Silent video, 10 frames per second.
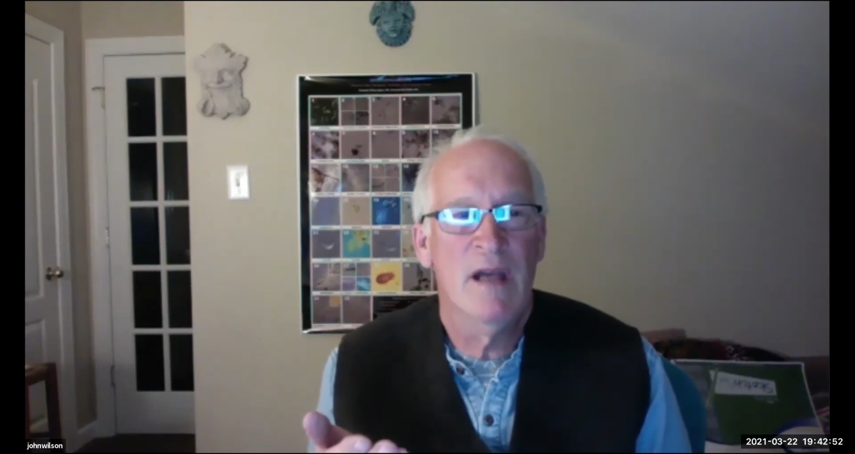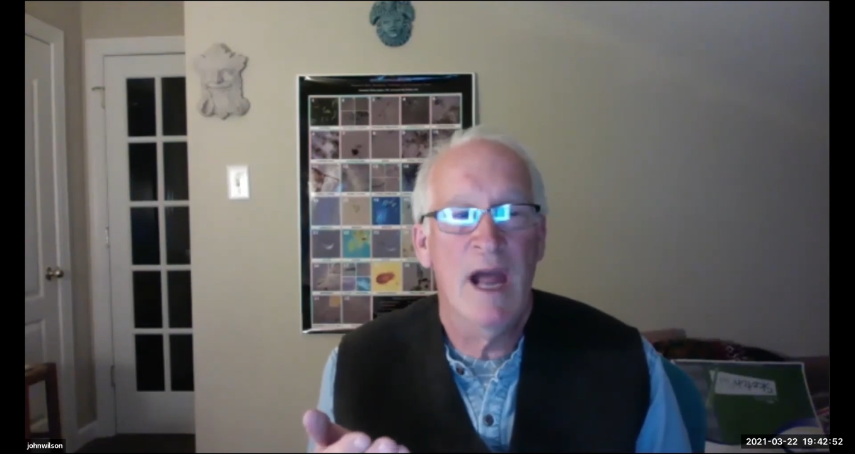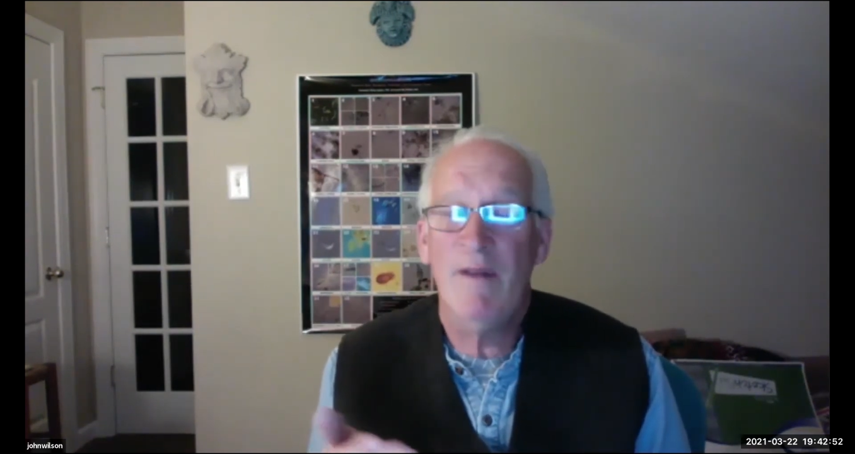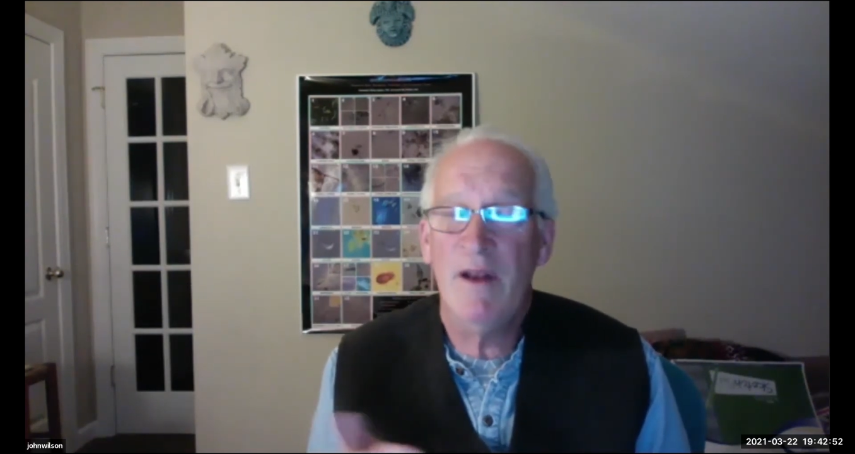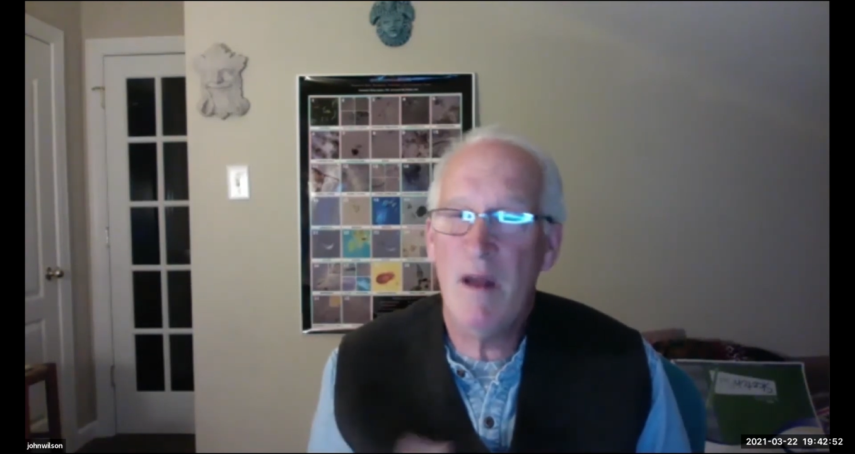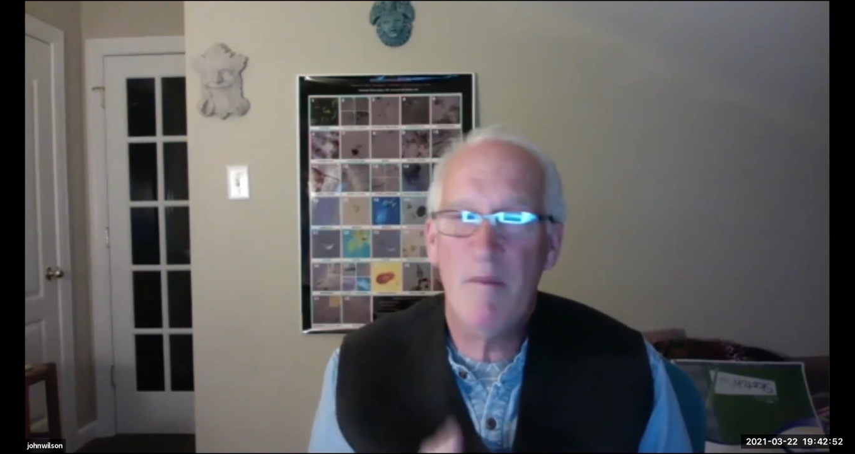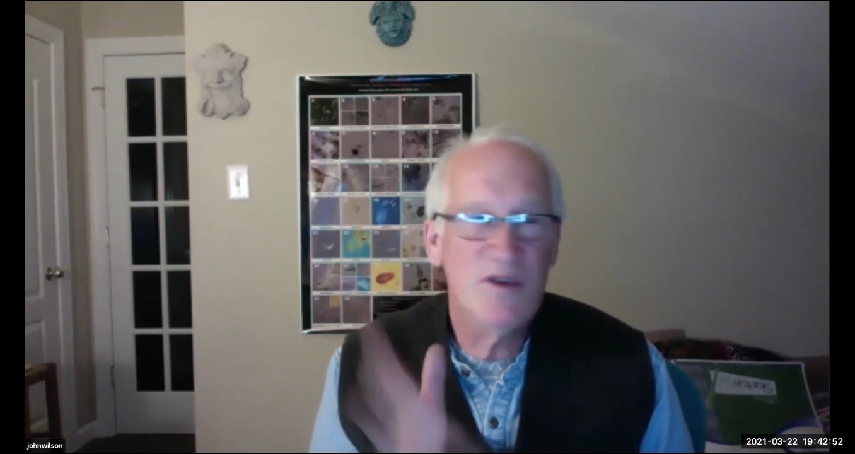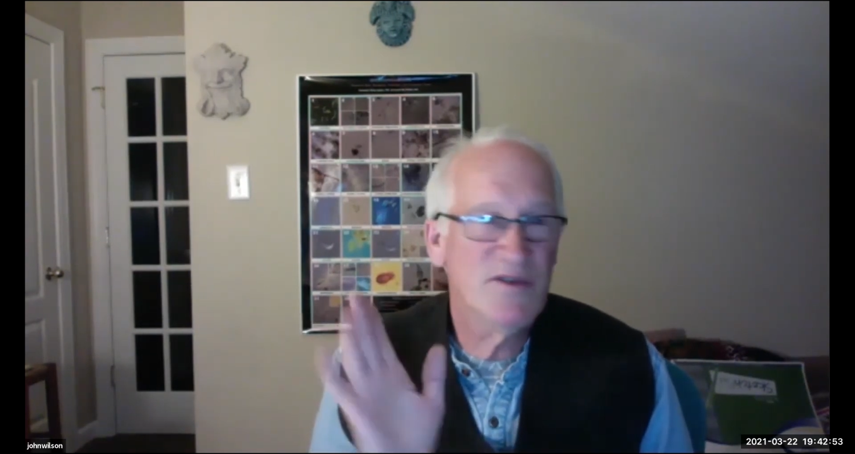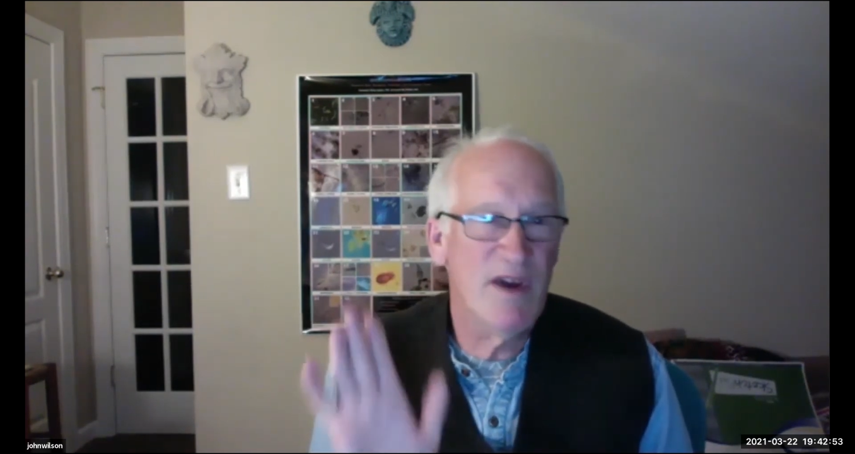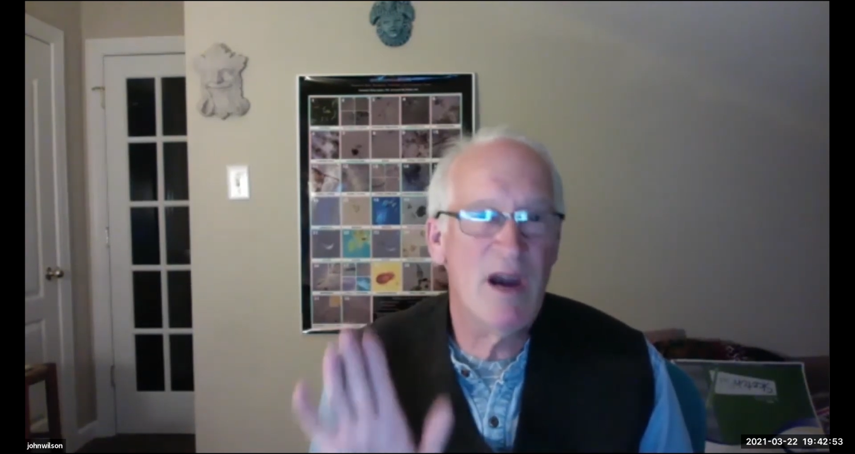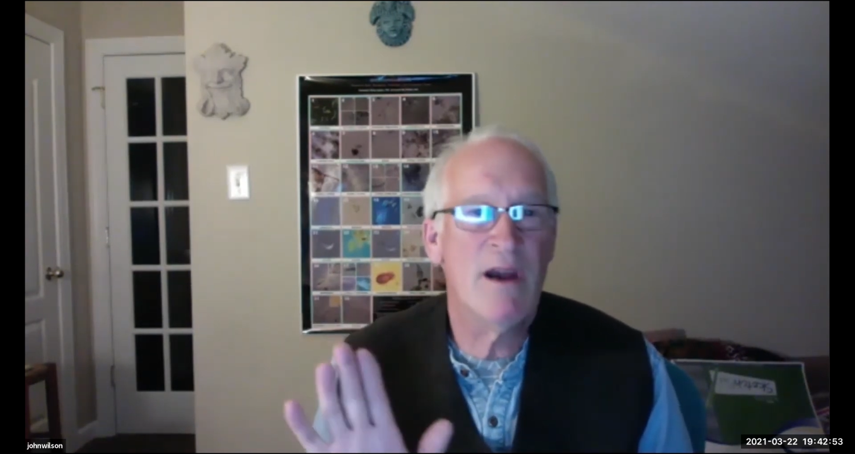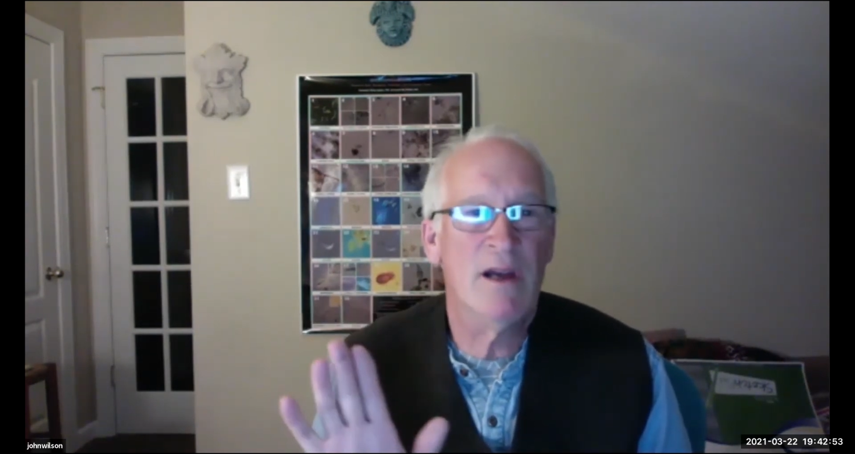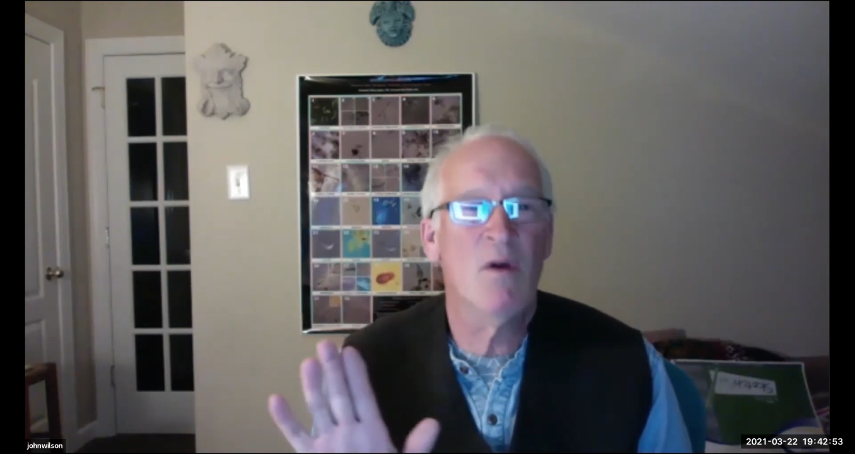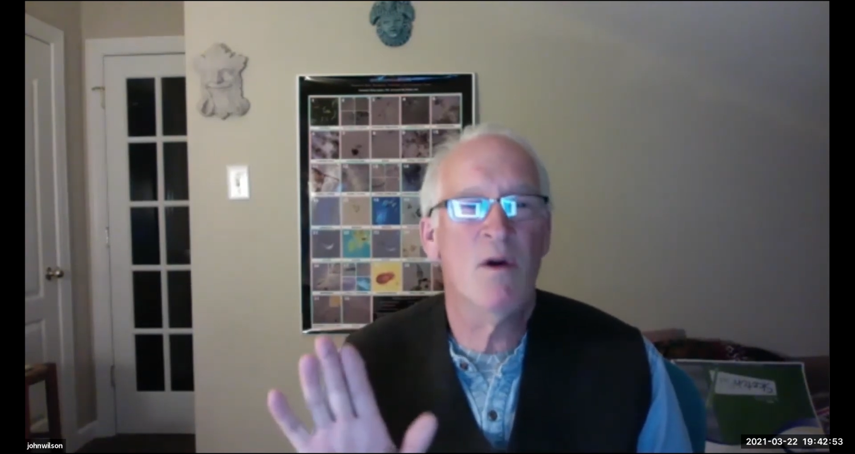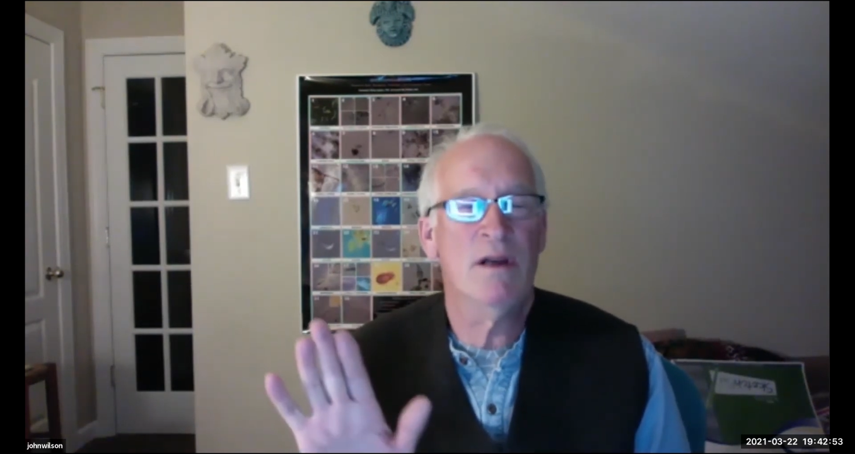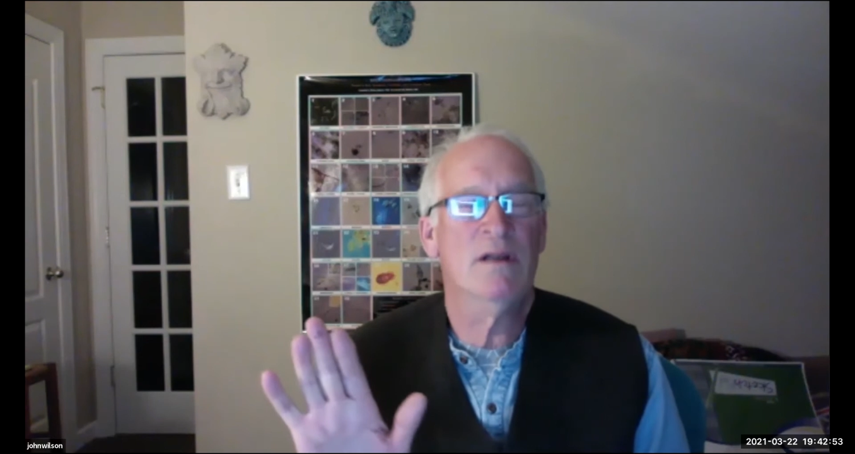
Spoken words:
and the numbers vary according